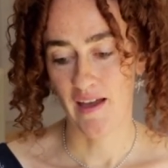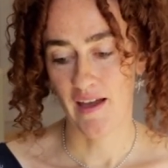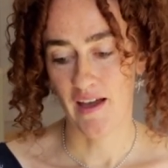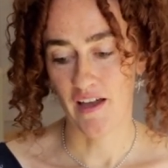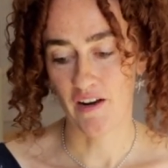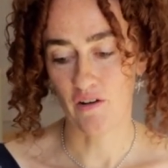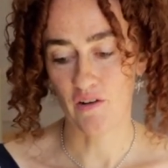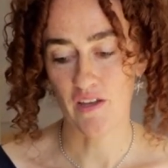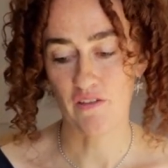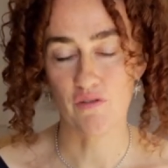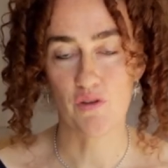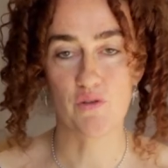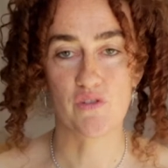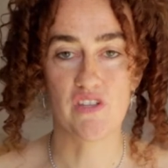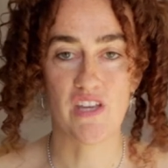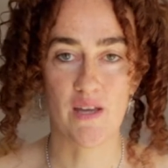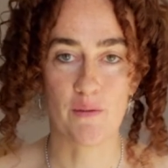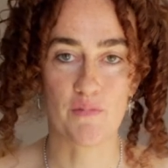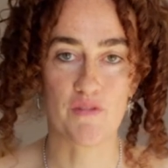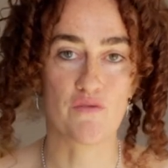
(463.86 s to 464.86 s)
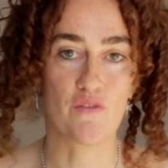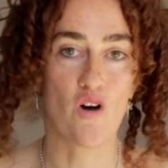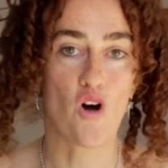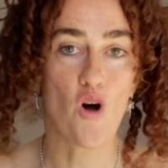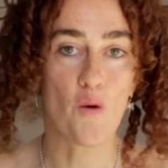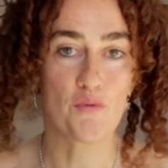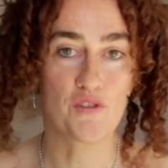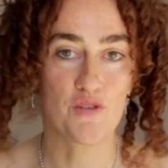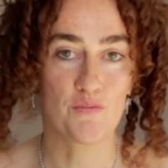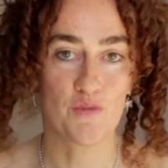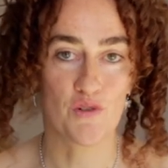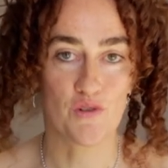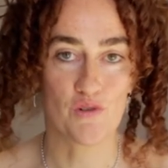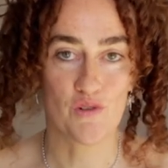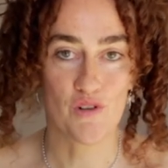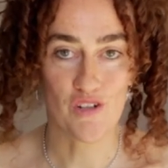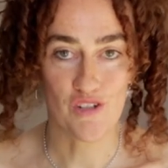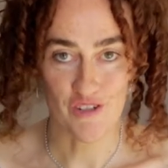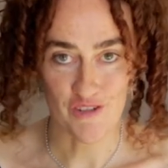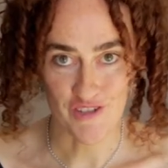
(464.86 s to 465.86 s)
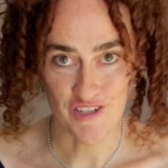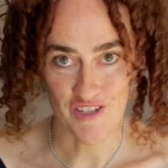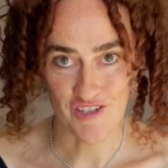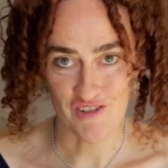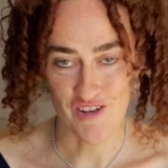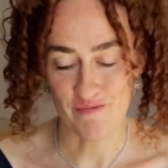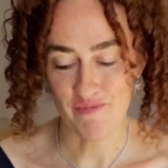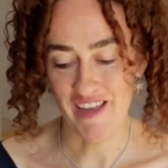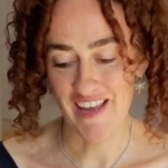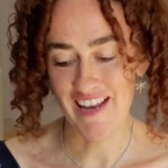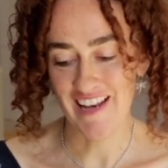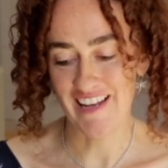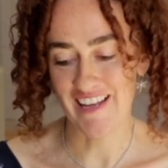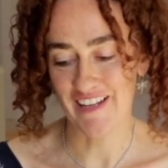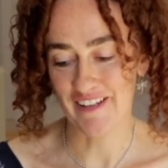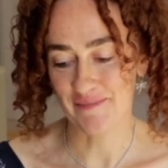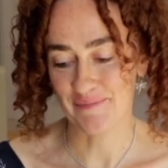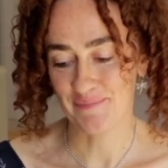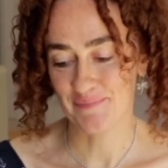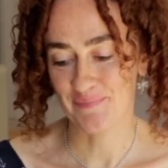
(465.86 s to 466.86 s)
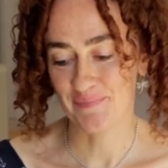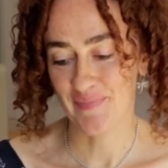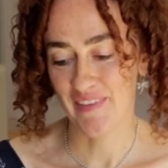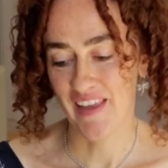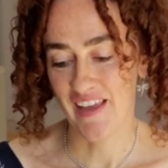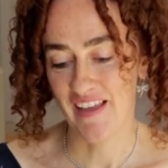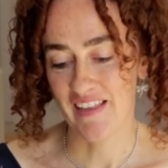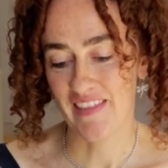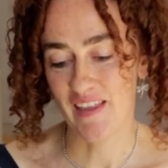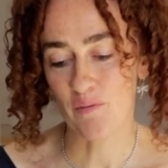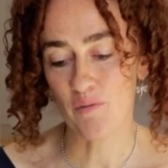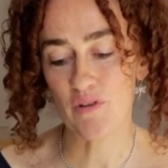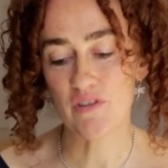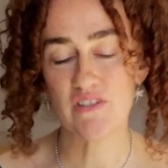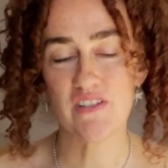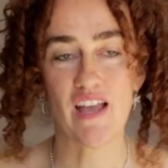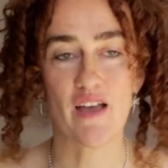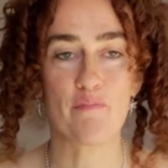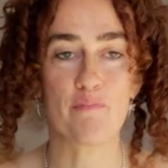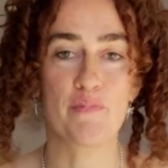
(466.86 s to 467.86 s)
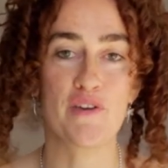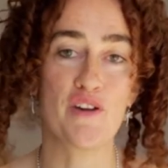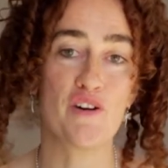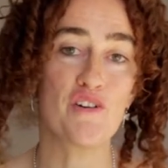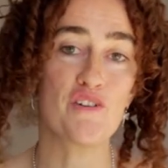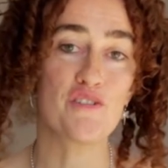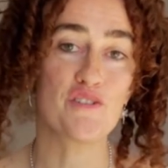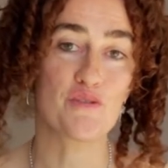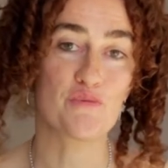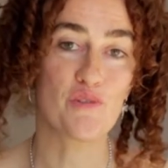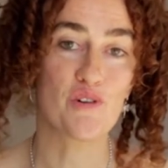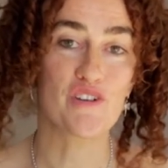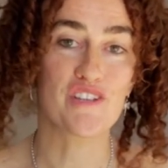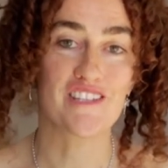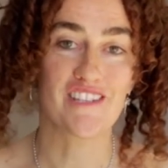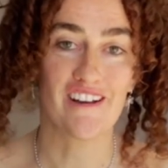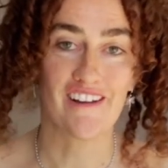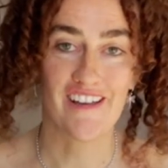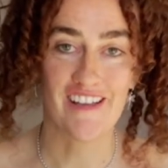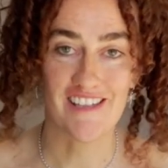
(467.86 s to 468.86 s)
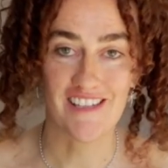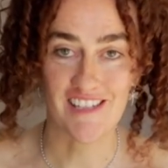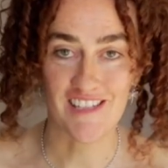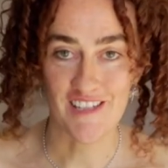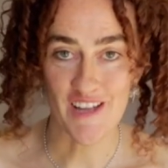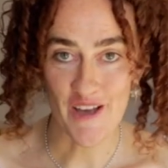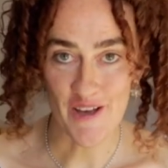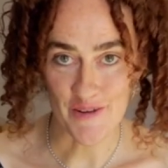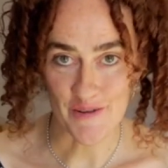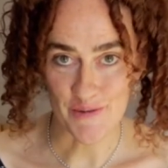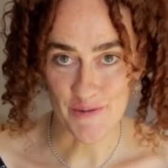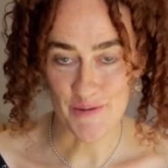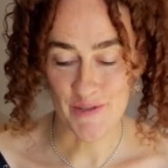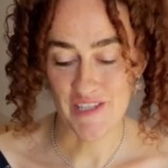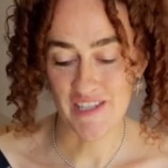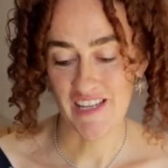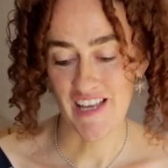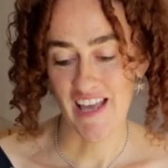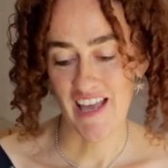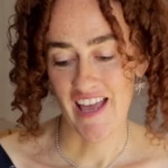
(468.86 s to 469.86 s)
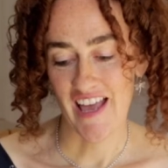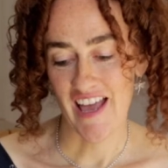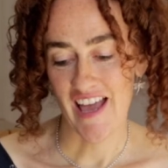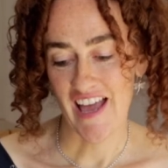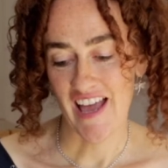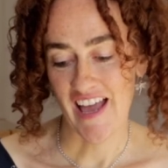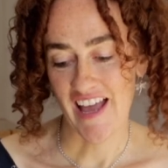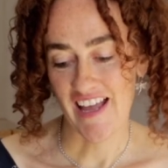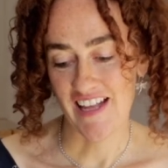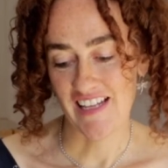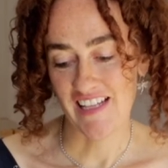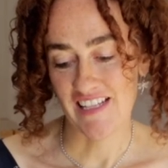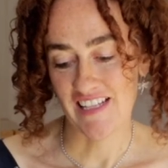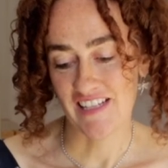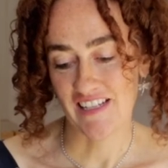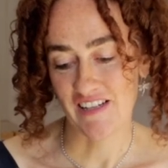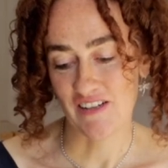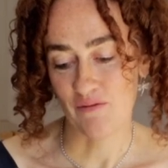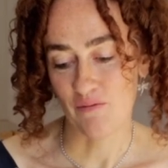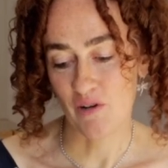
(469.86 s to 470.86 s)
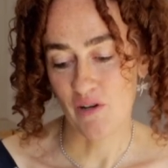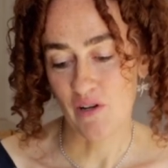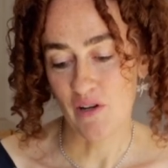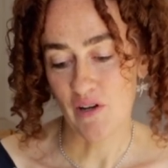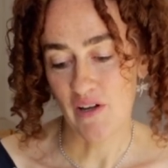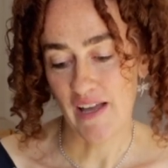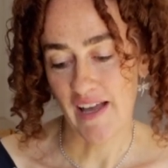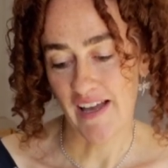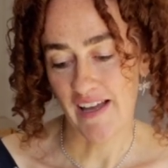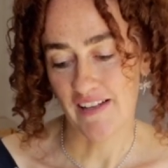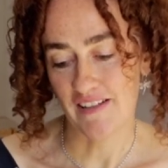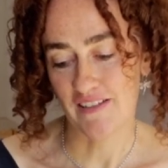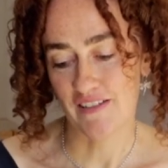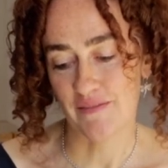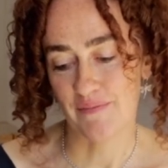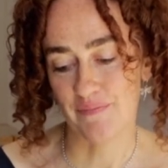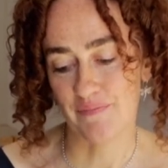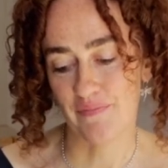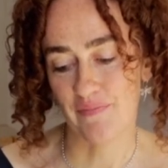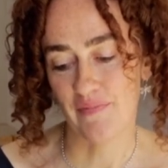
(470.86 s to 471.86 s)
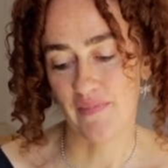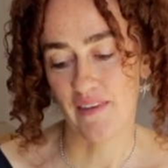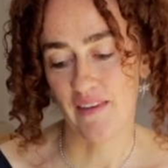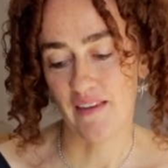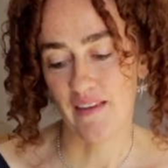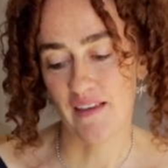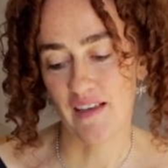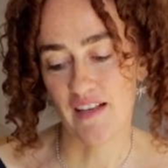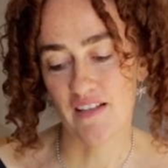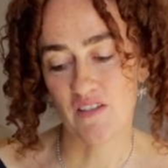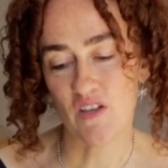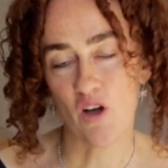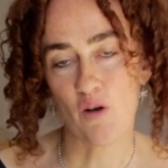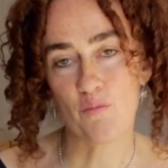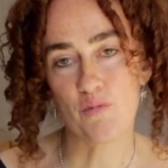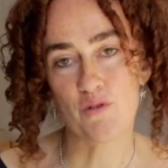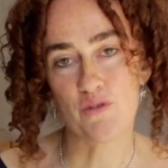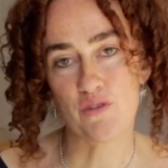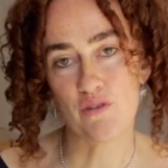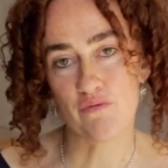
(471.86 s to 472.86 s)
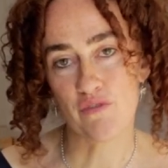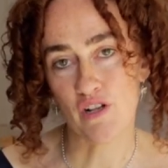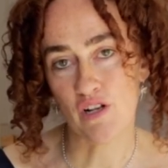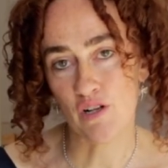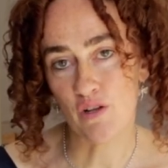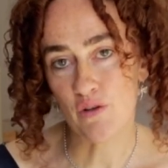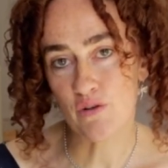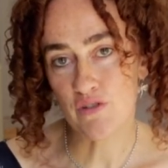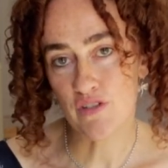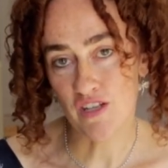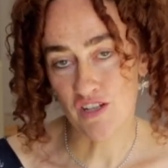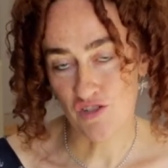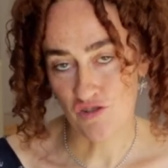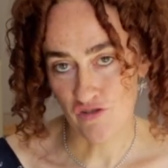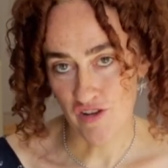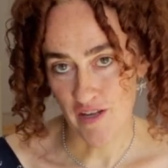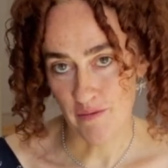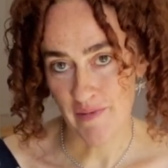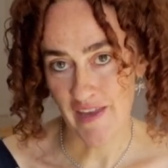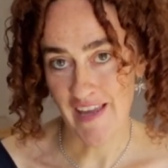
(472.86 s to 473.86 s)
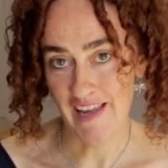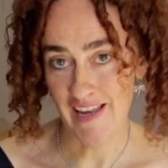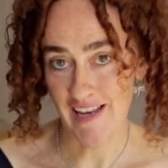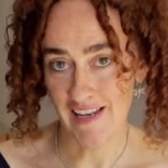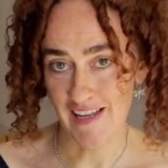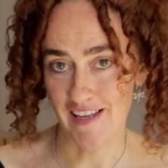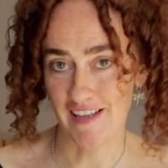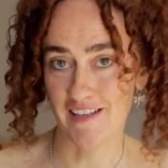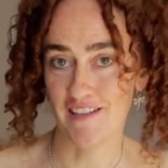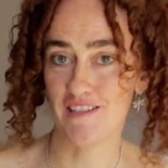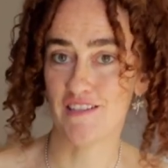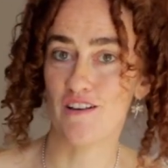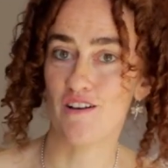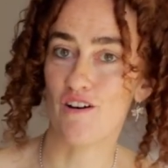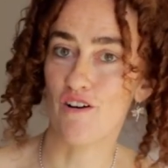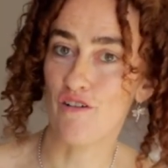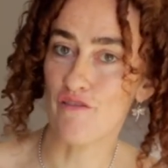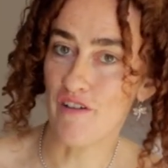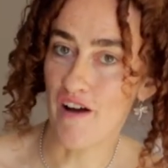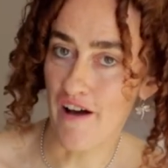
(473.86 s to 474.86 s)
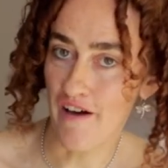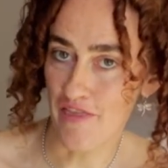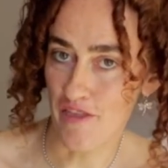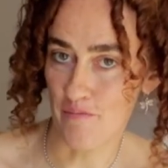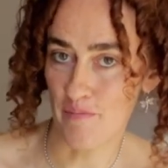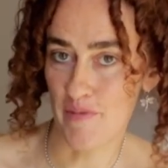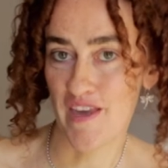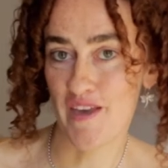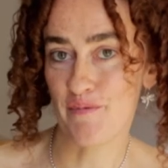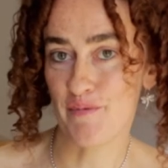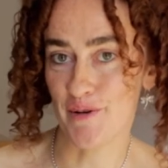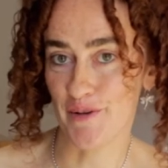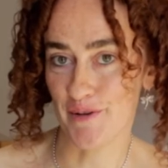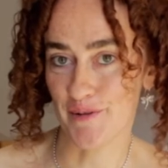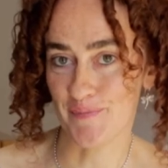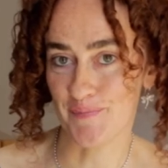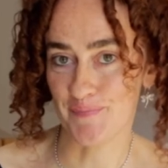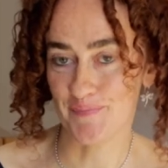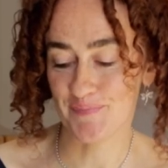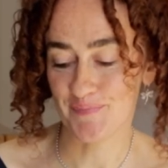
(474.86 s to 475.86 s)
And I'll give you tips for optimal lucid dream healing. Then we'll step beyond what science knows, and we'll look at examples of the lucid dream healings of other people.